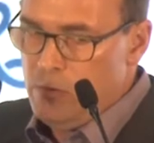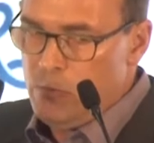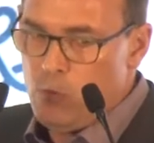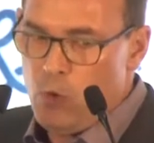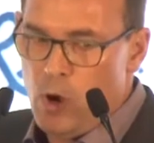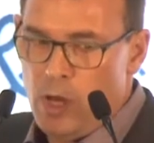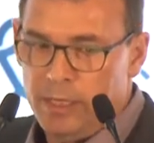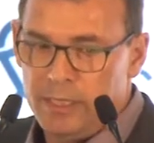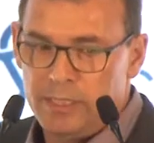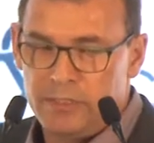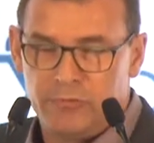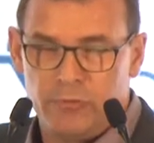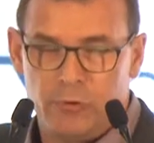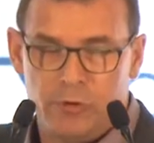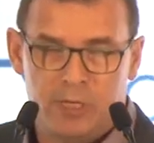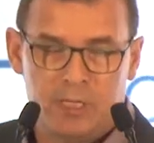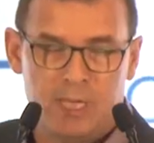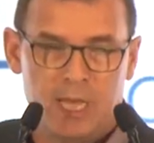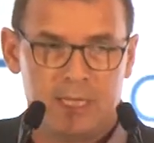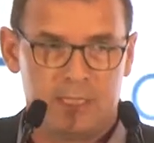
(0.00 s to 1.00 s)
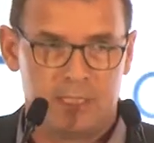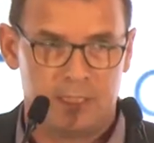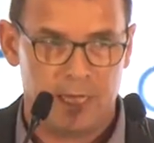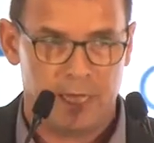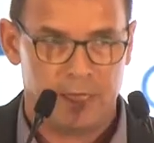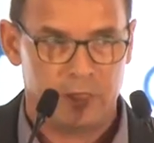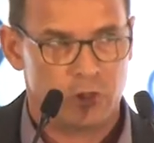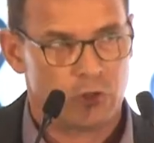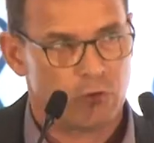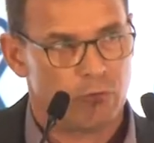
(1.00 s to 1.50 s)
One is for an
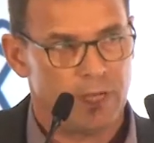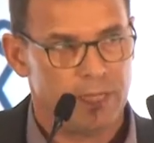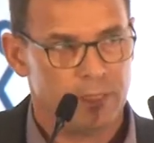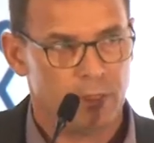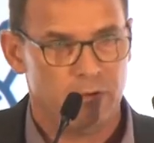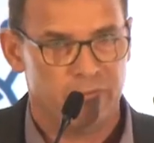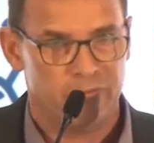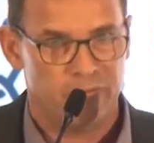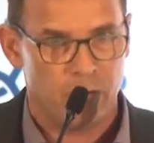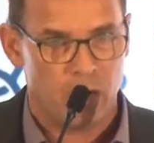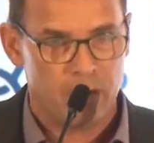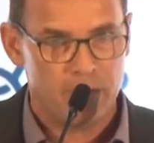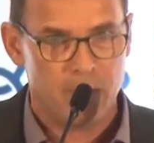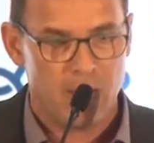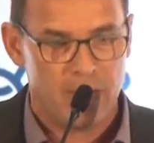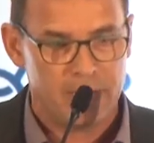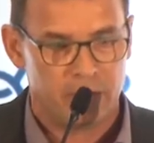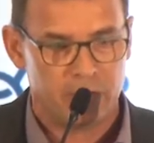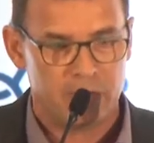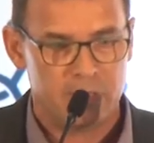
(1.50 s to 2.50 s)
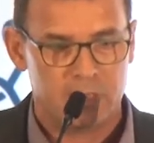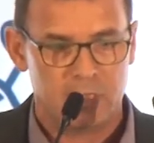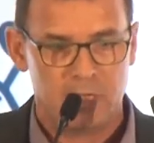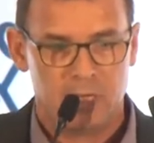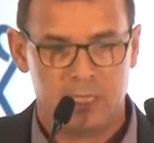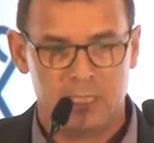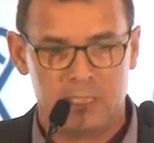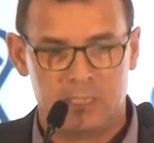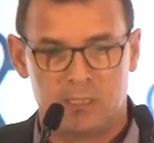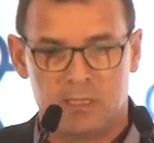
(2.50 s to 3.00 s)
ATH grade of one micron
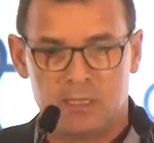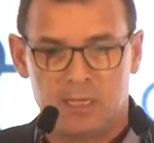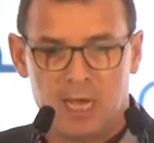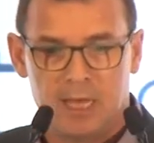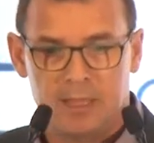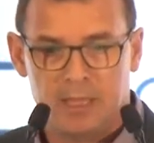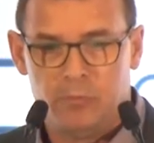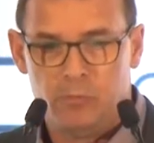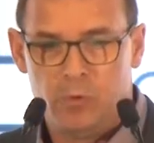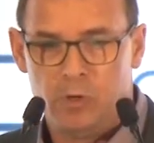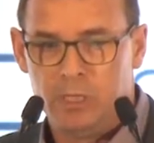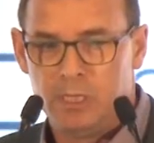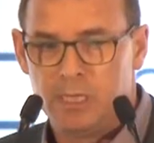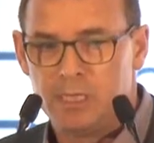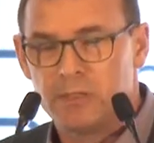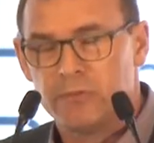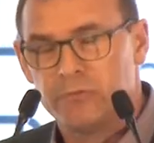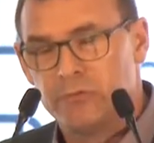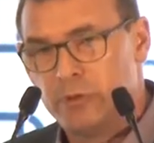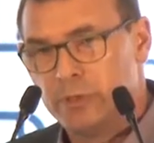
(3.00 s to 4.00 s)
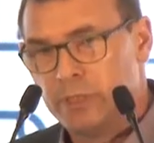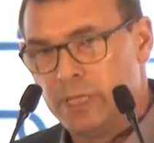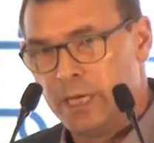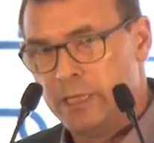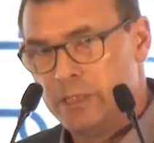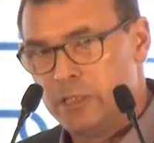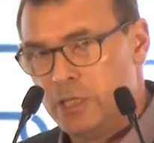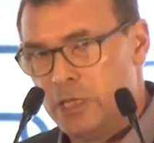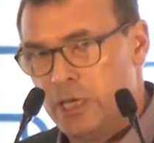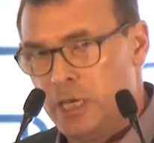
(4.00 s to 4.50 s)
size. The other one is for an
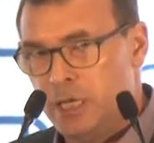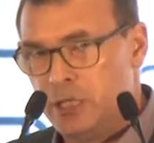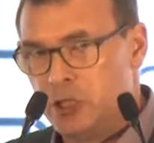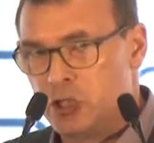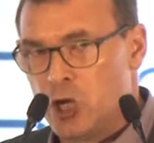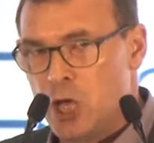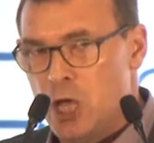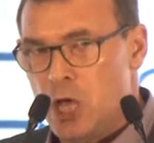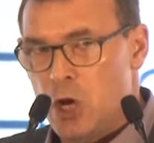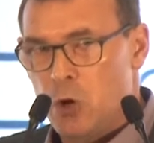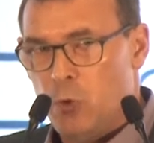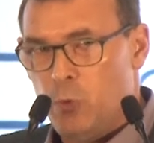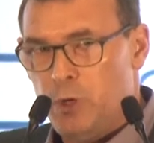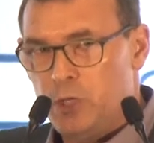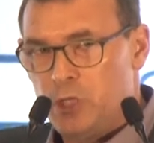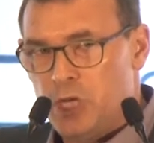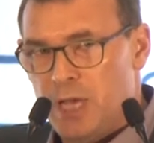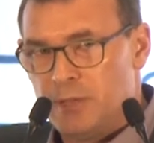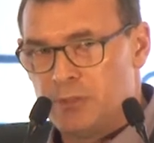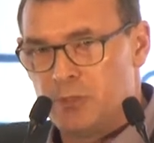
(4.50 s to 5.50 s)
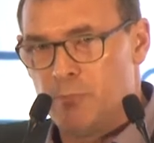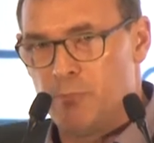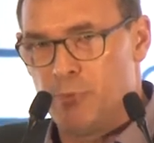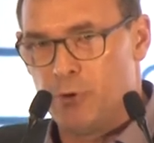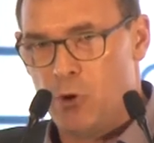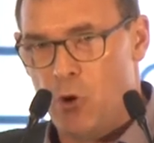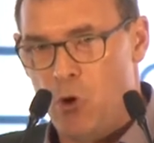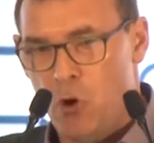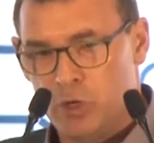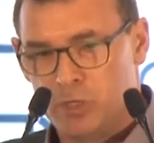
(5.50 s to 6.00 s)
ATH which has a
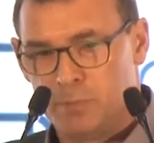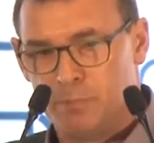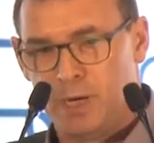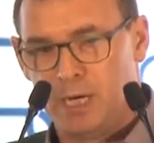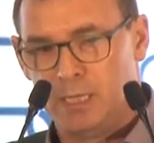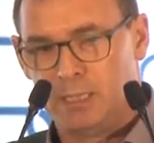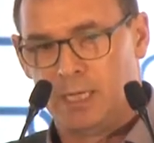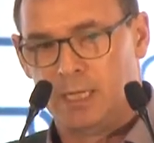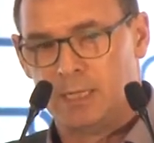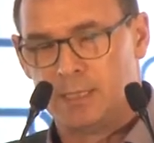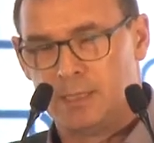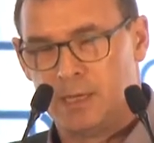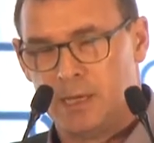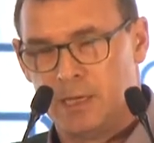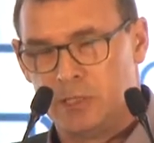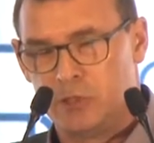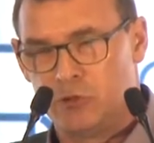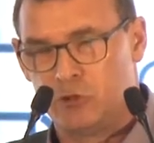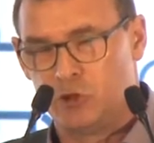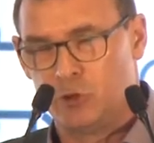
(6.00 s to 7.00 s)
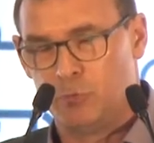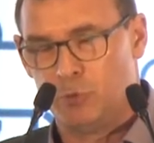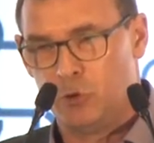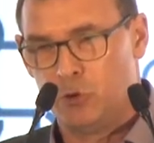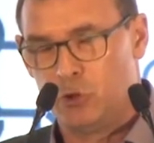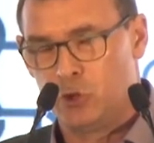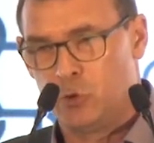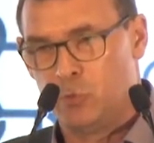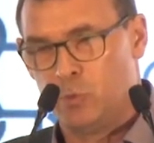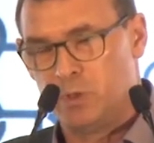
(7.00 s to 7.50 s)
broad particle size
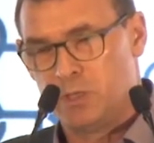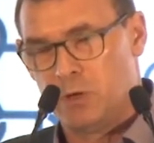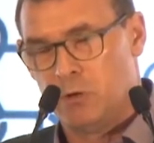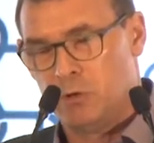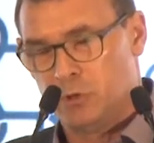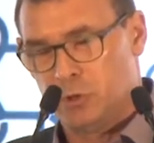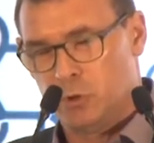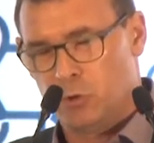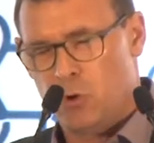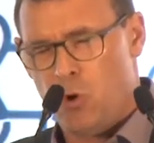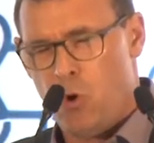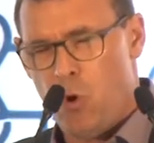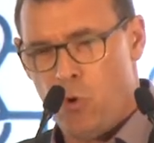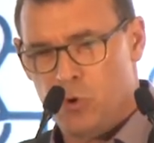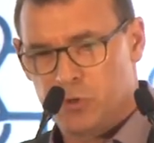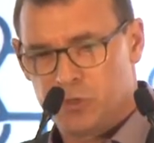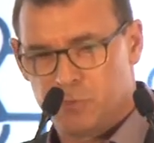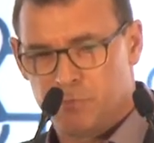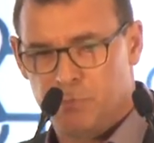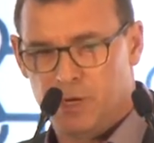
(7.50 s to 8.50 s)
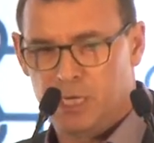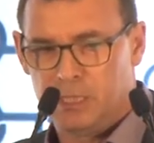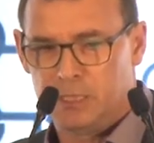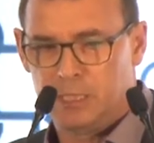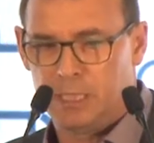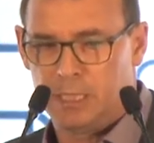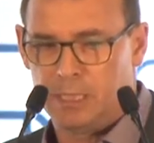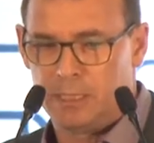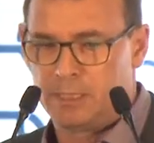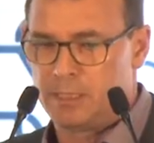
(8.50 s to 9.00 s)
distribution with also coarse
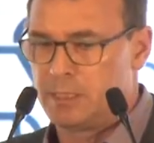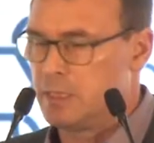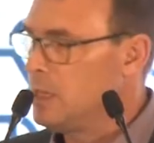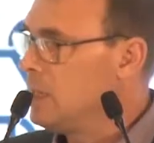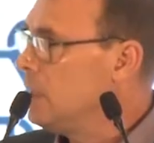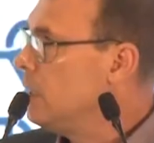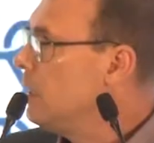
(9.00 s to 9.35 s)
particles